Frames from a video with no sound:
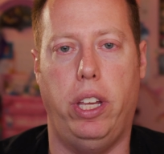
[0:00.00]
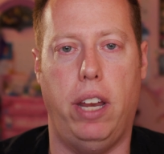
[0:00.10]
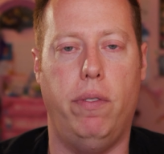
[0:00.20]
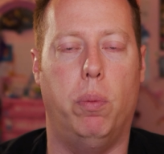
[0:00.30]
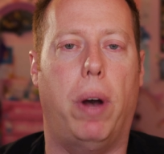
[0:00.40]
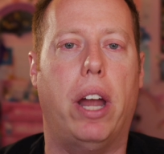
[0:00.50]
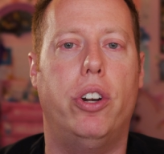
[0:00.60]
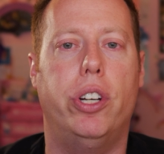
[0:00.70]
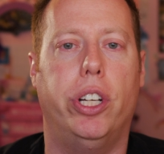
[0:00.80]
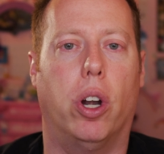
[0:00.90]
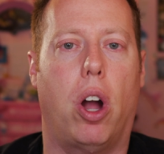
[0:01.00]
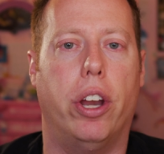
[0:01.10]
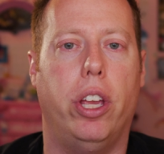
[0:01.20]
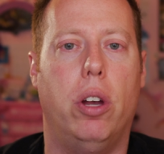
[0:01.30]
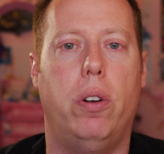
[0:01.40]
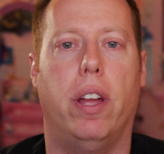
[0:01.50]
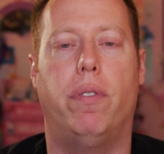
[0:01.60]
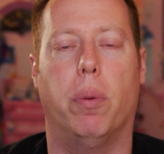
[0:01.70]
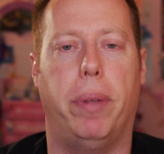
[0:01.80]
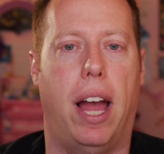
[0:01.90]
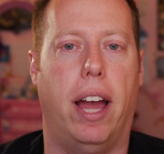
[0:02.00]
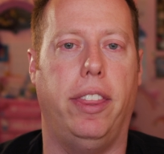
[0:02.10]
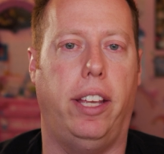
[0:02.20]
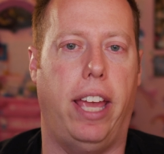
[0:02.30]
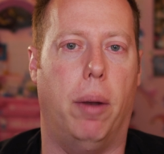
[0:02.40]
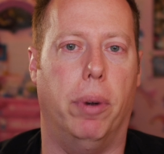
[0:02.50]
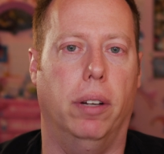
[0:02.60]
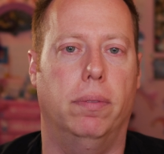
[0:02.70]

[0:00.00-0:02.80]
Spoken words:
you can even monitor your audio if you're behind the camera.